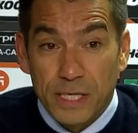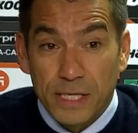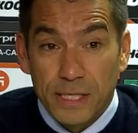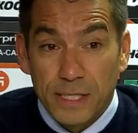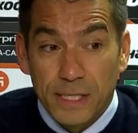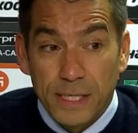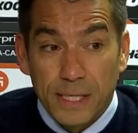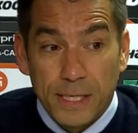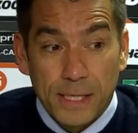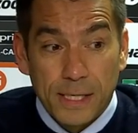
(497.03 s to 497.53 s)

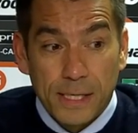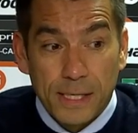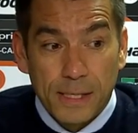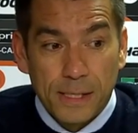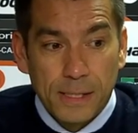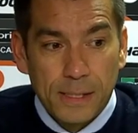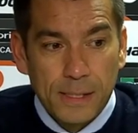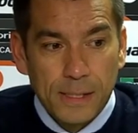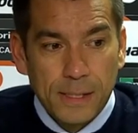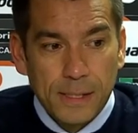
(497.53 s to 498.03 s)
And,
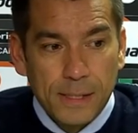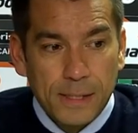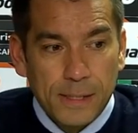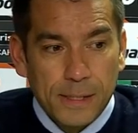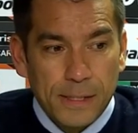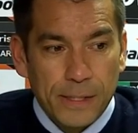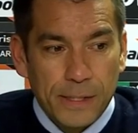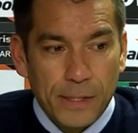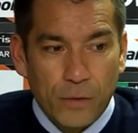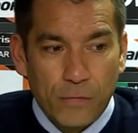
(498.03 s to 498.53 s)

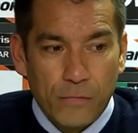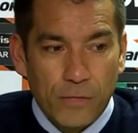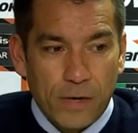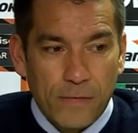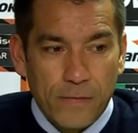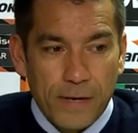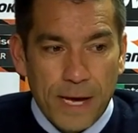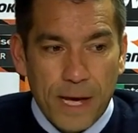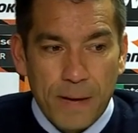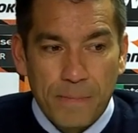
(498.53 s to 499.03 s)
you know,
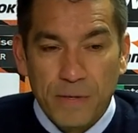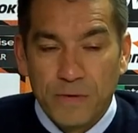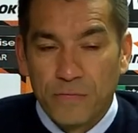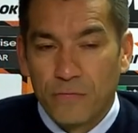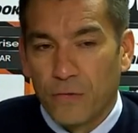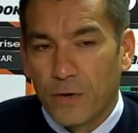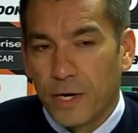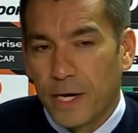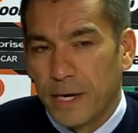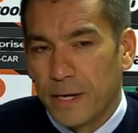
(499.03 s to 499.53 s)
very happy
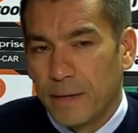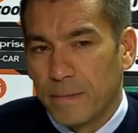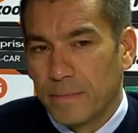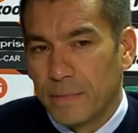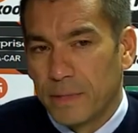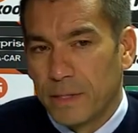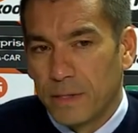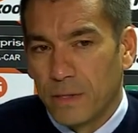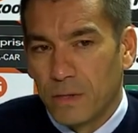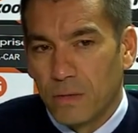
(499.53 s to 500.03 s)
for
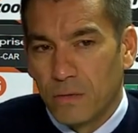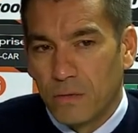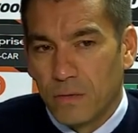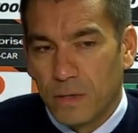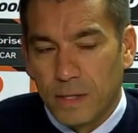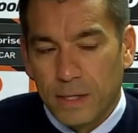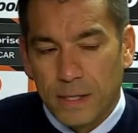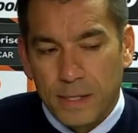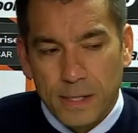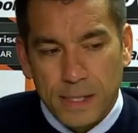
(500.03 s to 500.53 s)
him. You
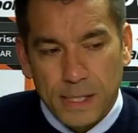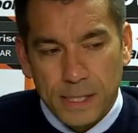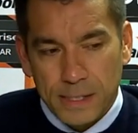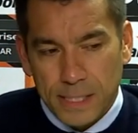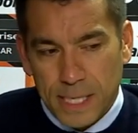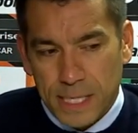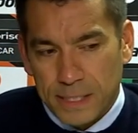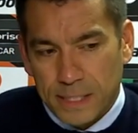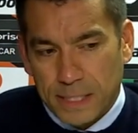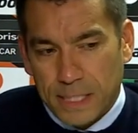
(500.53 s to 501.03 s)
know,
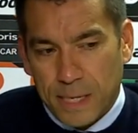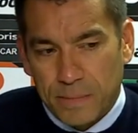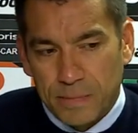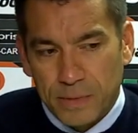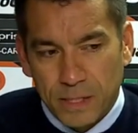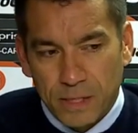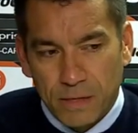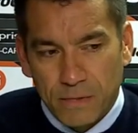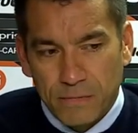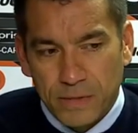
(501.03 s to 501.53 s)
as a
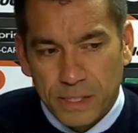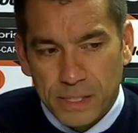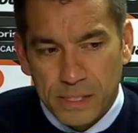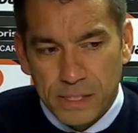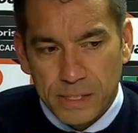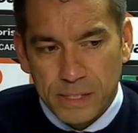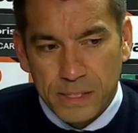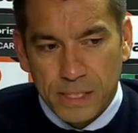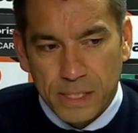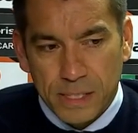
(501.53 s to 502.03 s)
captain of
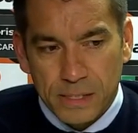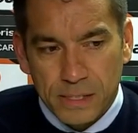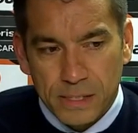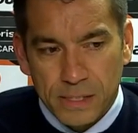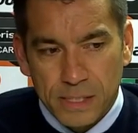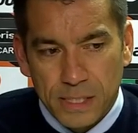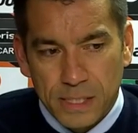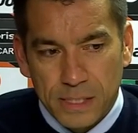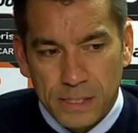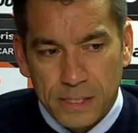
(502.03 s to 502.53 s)
this
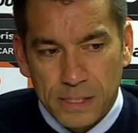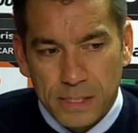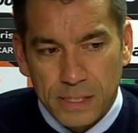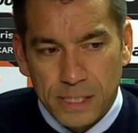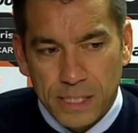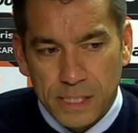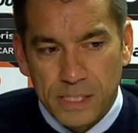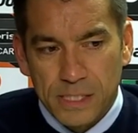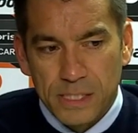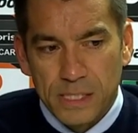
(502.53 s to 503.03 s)

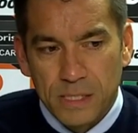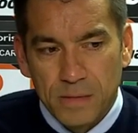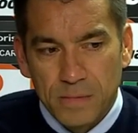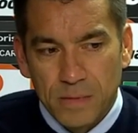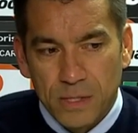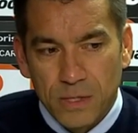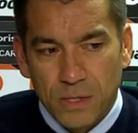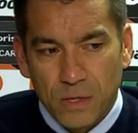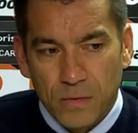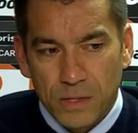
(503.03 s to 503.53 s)
team,
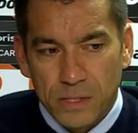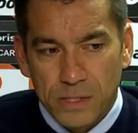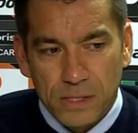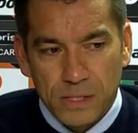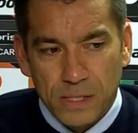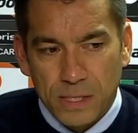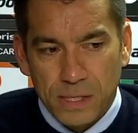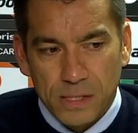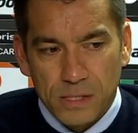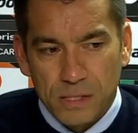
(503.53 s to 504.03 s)
you know,
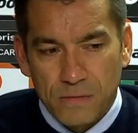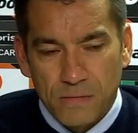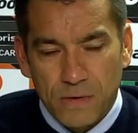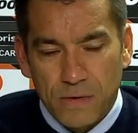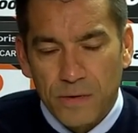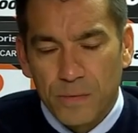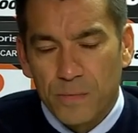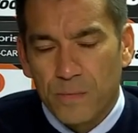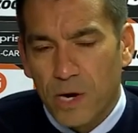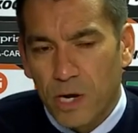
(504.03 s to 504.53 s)
it's a
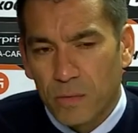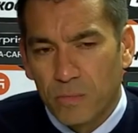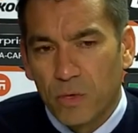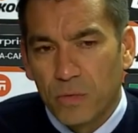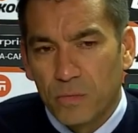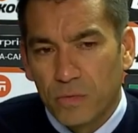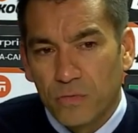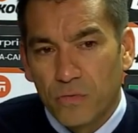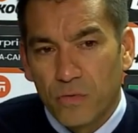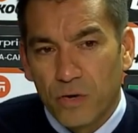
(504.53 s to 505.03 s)
very proud
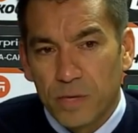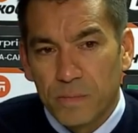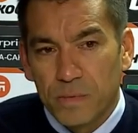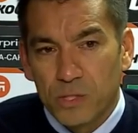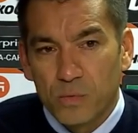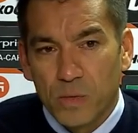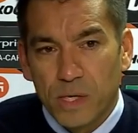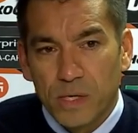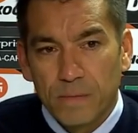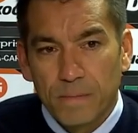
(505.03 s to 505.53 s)
moment for him
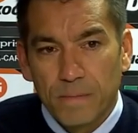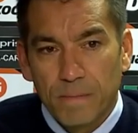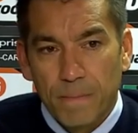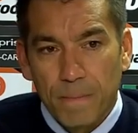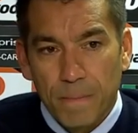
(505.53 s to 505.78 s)
as well.